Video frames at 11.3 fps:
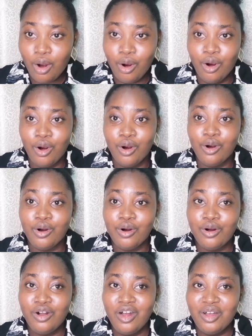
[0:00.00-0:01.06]

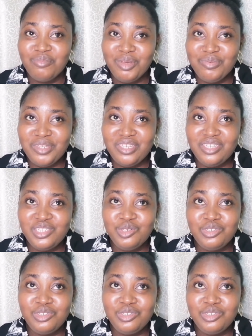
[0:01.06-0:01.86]
or maybe